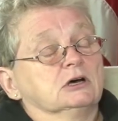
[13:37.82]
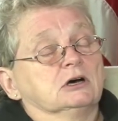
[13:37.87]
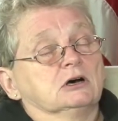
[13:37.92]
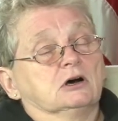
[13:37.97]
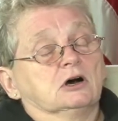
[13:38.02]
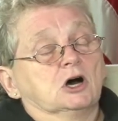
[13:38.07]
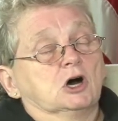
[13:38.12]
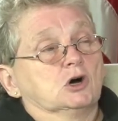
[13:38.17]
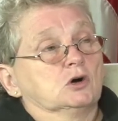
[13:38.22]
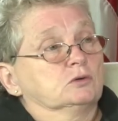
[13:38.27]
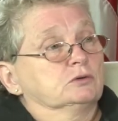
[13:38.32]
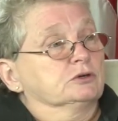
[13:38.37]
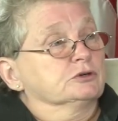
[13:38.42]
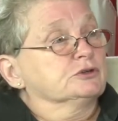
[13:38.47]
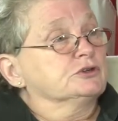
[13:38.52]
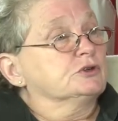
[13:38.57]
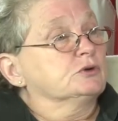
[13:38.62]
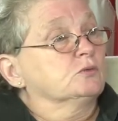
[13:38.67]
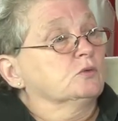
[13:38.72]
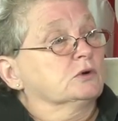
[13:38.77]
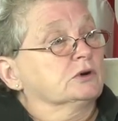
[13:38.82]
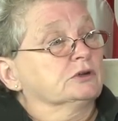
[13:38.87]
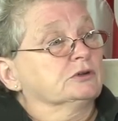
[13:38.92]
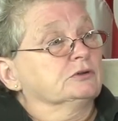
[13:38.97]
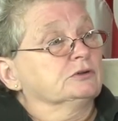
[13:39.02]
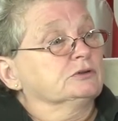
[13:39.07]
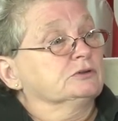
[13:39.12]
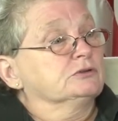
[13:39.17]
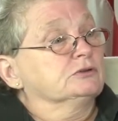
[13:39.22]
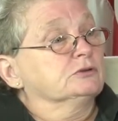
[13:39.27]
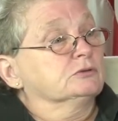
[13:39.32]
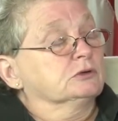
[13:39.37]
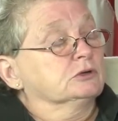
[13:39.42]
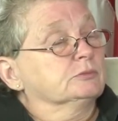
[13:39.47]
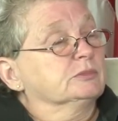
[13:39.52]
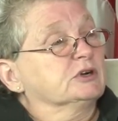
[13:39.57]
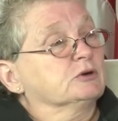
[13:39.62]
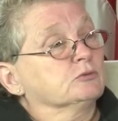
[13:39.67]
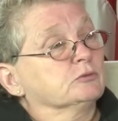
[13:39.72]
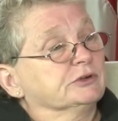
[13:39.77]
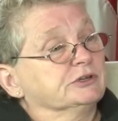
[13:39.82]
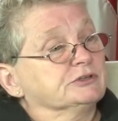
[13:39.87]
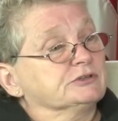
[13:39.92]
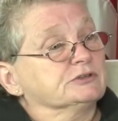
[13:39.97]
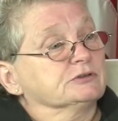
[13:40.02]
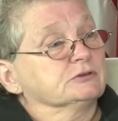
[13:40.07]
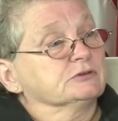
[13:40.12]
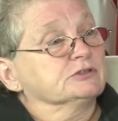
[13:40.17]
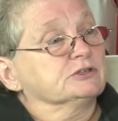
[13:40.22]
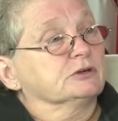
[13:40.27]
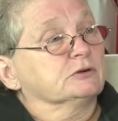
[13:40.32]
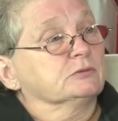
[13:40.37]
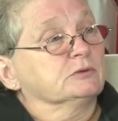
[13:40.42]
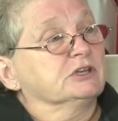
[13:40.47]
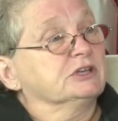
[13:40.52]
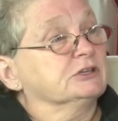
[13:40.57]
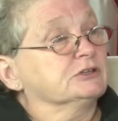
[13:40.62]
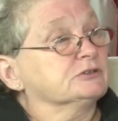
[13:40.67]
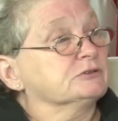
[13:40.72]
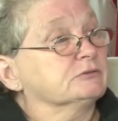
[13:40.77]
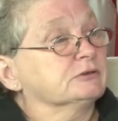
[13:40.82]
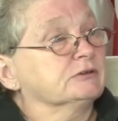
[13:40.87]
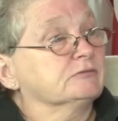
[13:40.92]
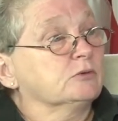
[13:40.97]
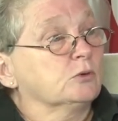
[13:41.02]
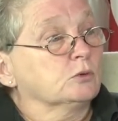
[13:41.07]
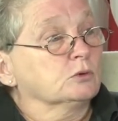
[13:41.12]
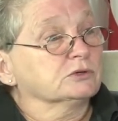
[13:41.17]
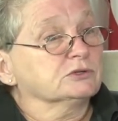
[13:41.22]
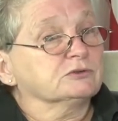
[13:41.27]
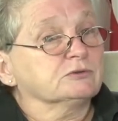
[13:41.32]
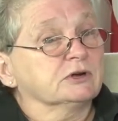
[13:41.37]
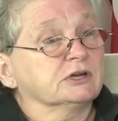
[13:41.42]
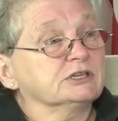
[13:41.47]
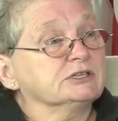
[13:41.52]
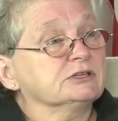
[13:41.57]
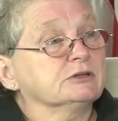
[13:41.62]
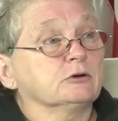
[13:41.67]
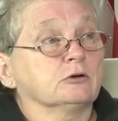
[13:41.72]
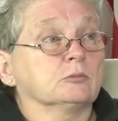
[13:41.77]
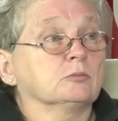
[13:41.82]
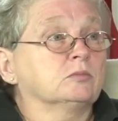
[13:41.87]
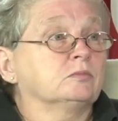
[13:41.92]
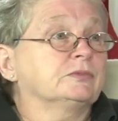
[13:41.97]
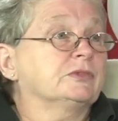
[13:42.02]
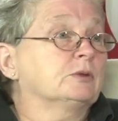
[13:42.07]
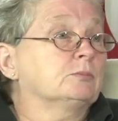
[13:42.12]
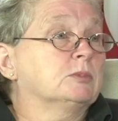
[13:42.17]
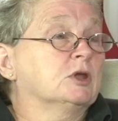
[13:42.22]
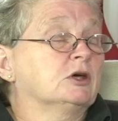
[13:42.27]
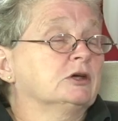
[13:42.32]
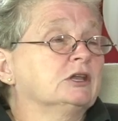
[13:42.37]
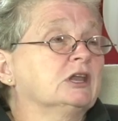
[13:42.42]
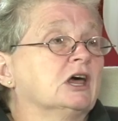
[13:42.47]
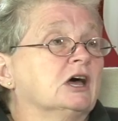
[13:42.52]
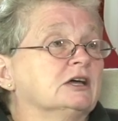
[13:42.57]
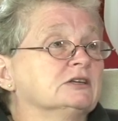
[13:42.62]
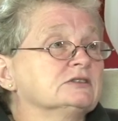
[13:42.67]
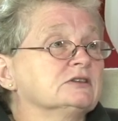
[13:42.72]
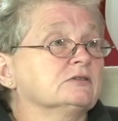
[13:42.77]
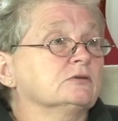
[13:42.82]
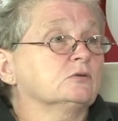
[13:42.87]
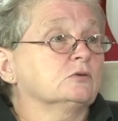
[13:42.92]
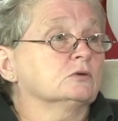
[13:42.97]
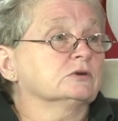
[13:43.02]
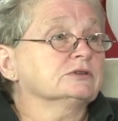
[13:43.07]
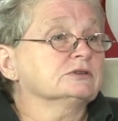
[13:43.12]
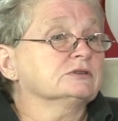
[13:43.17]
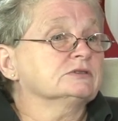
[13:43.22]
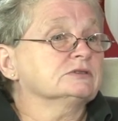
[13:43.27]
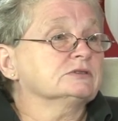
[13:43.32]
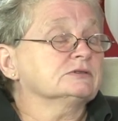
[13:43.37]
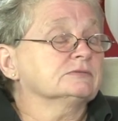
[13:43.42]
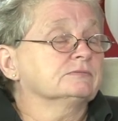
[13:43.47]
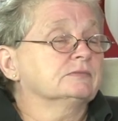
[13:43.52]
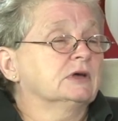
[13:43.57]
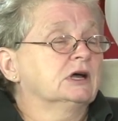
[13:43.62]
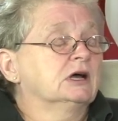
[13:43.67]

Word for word: uh, owners who want to do a little bit of research on history of horse racing or the bloodlines of the horses.